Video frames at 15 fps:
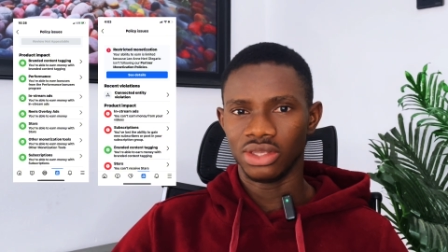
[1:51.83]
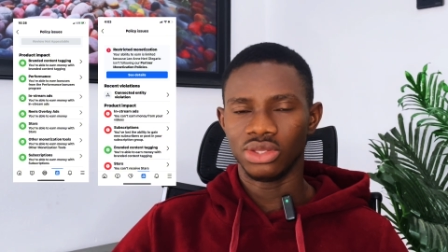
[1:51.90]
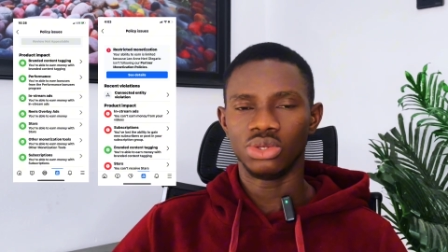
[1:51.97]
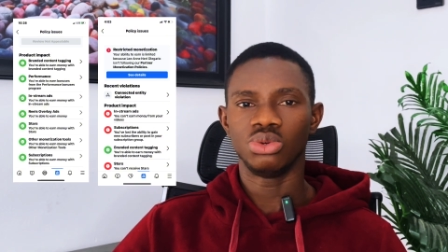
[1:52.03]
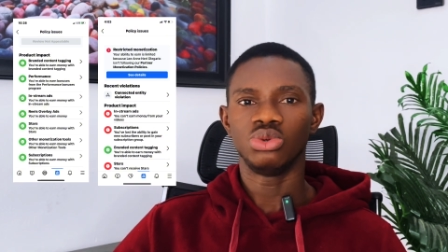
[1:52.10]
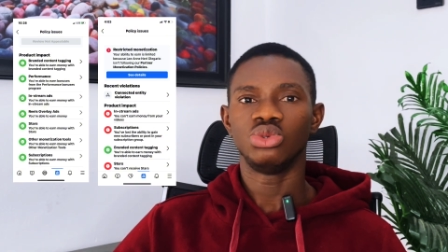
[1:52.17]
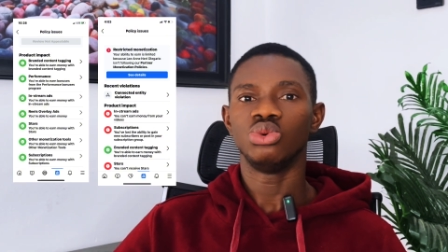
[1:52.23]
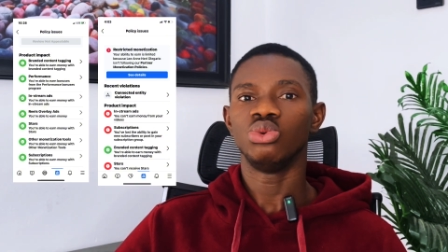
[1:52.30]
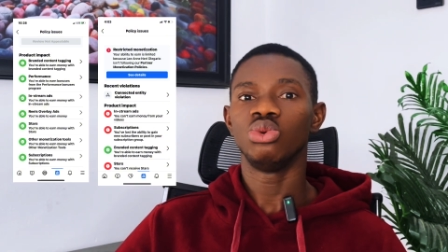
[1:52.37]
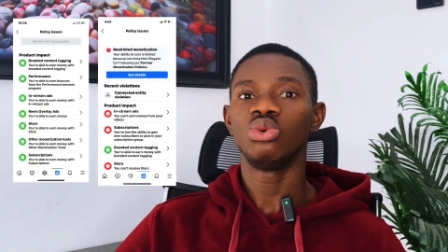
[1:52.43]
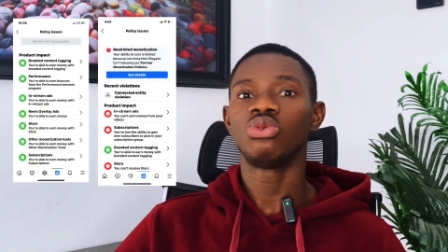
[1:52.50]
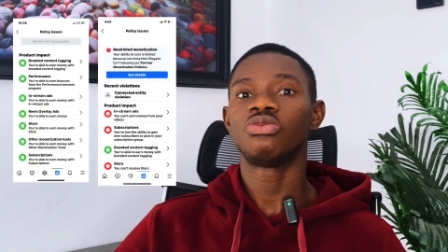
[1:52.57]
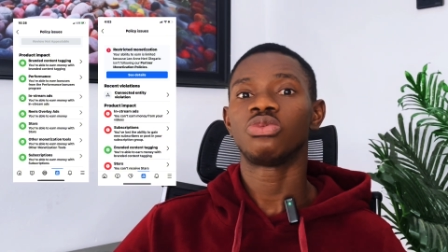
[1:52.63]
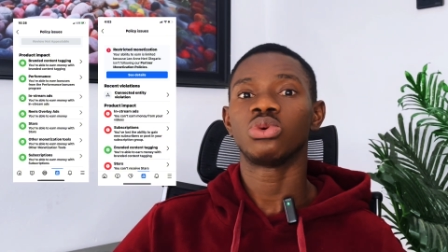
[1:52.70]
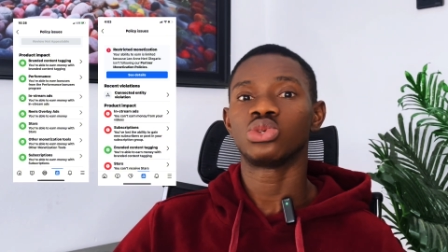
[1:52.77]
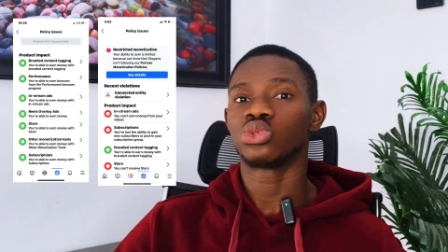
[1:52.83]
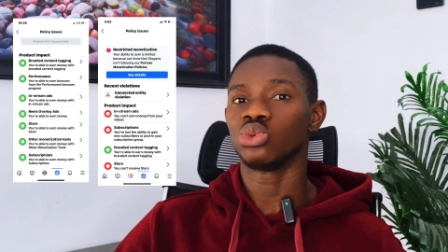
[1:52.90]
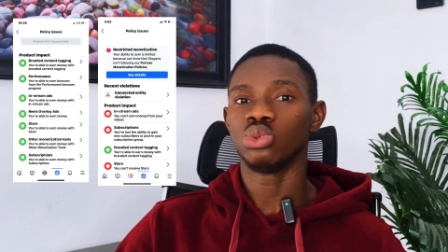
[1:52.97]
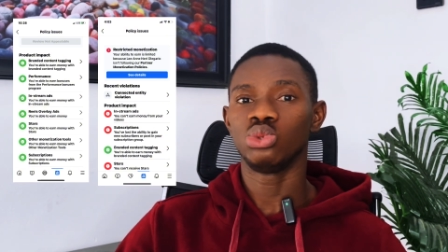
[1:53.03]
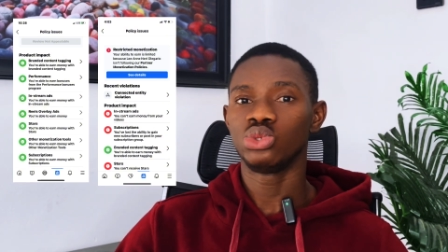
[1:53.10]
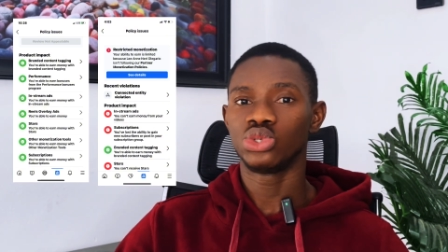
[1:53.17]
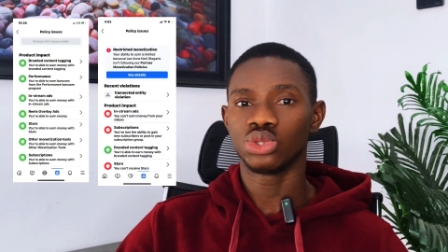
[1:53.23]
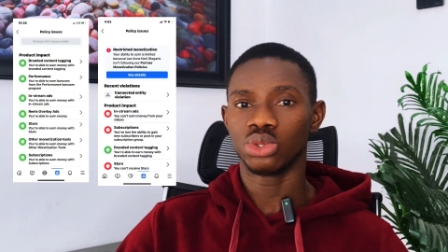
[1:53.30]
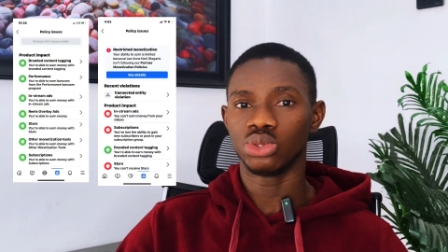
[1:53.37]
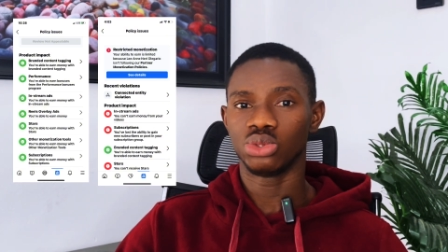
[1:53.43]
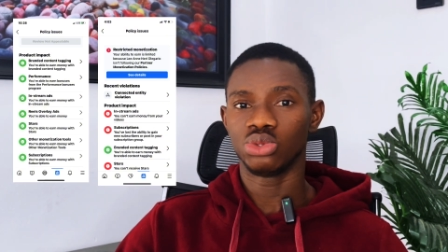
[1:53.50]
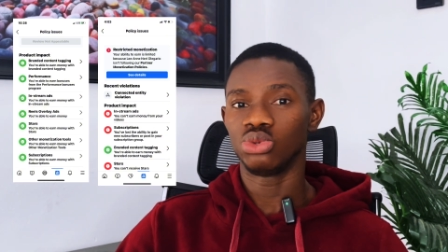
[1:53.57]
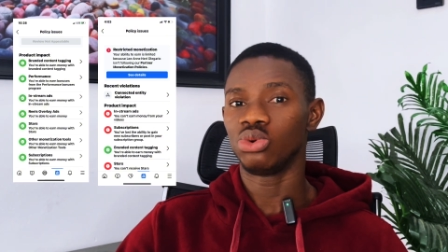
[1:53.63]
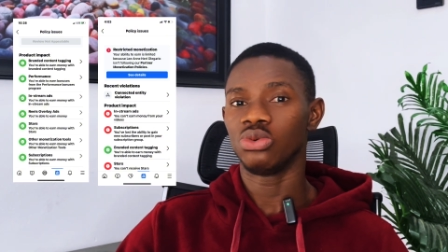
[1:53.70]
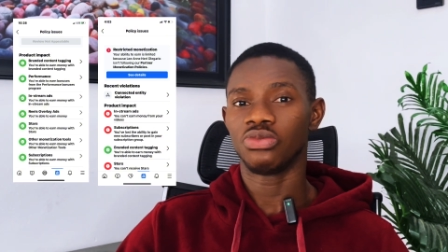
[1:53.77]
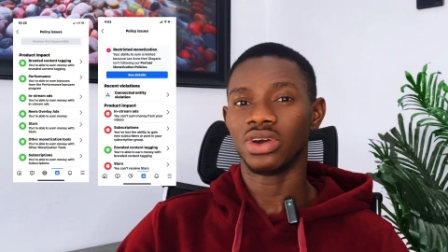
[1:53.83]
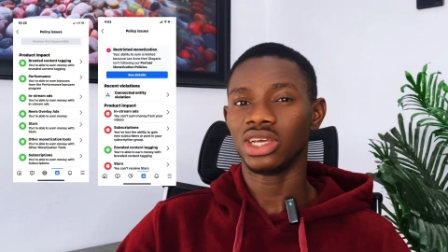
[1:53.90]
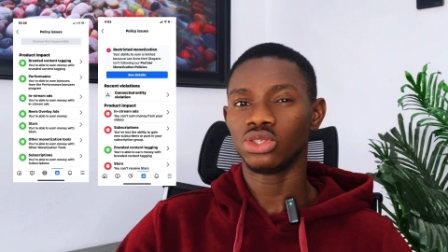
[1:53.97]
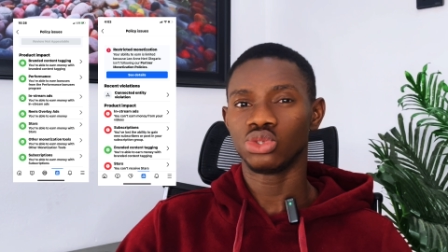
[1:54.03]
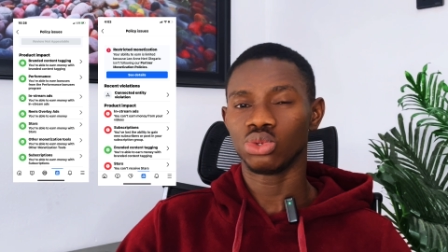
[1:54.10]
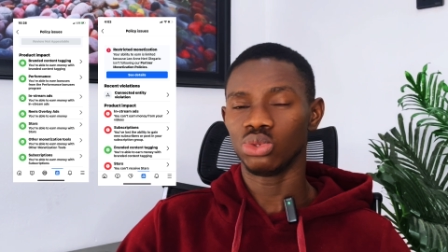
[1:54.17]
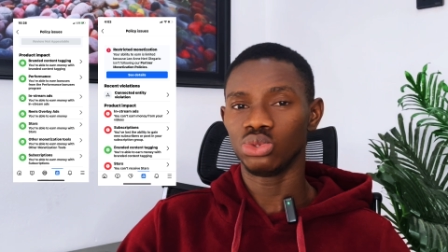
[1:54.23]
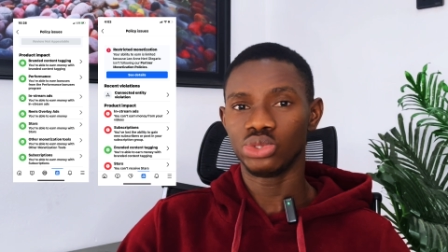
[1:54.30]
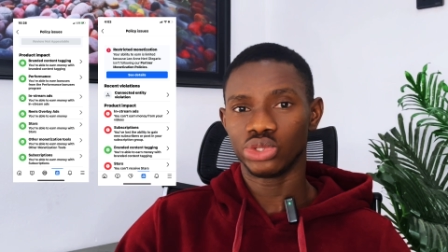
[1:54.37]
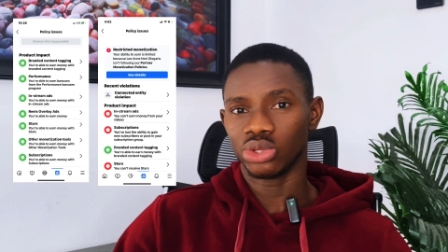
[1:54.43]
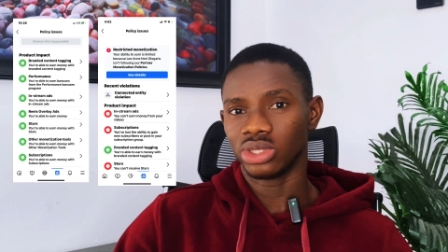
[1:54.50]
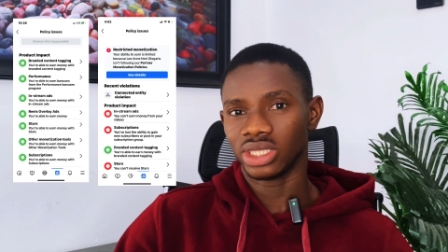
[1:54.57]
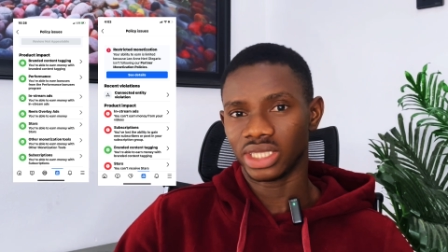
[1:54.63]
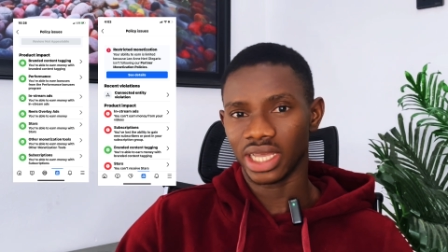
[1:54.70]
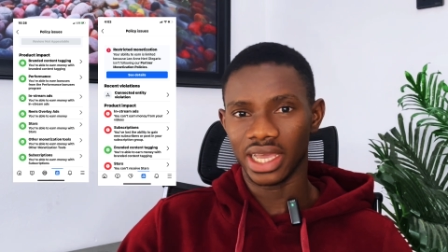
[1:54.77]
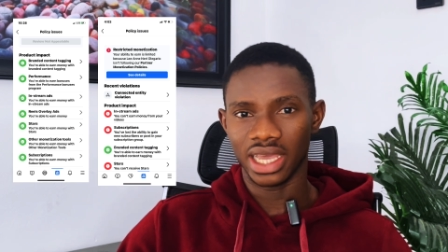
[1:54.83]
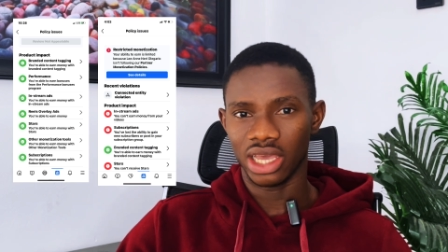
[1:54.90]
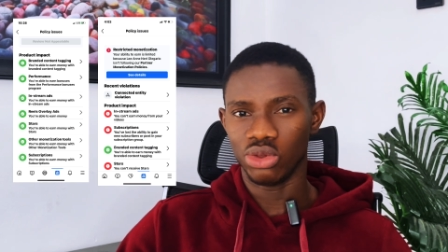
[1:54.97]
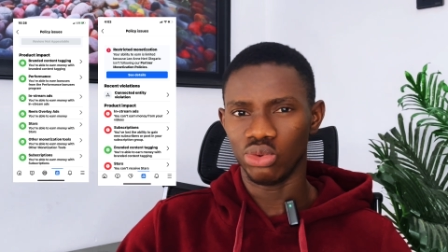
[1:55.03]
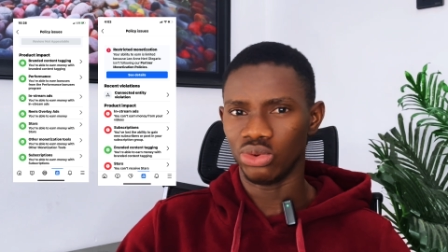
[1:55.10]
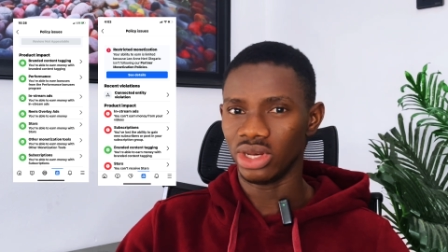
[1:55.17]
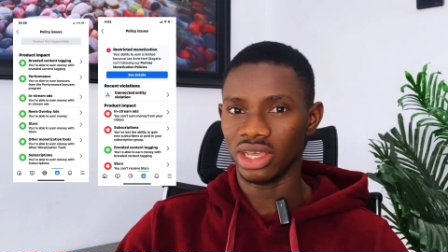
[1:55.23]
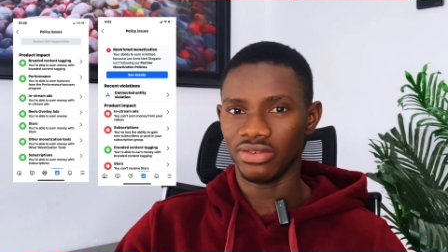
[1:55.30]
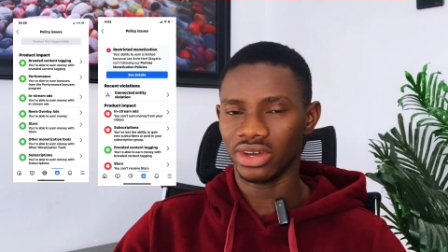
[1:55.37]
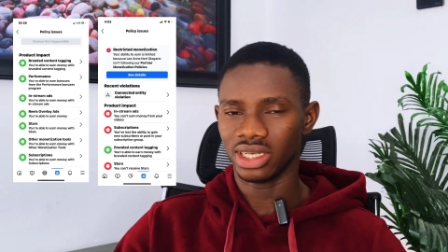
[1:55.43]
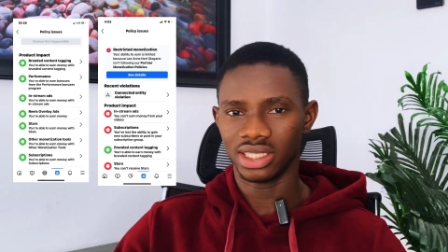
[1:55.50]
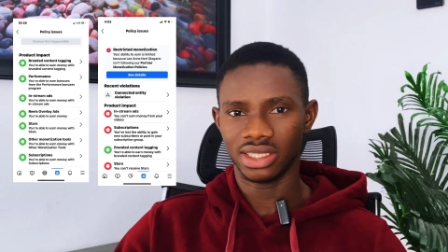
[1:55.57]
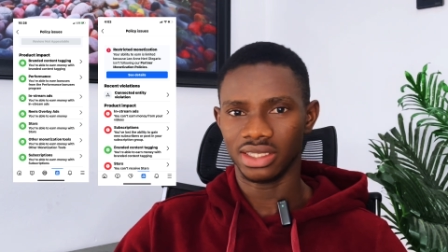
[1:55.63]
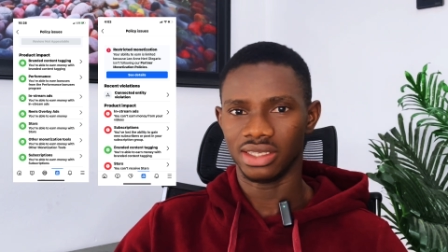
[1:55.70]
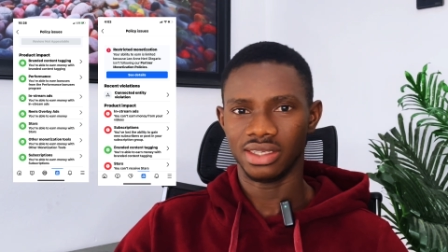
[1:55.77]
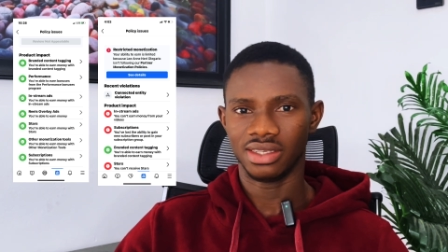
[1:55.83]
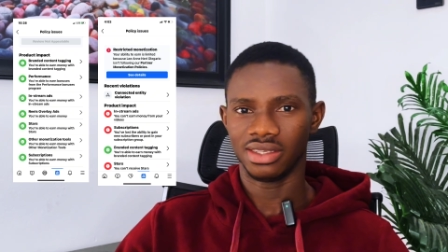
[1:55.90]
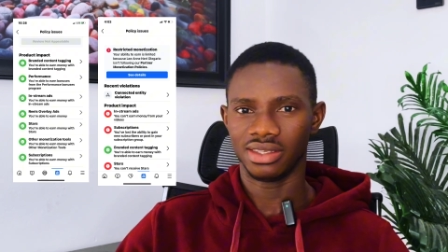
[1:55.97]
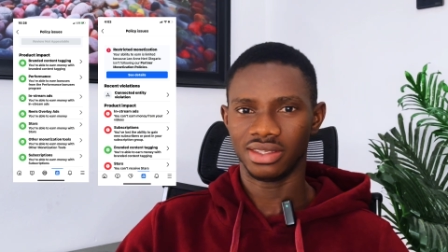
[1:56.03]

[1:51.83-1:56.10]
you you look for solution you go find solution tire you will never see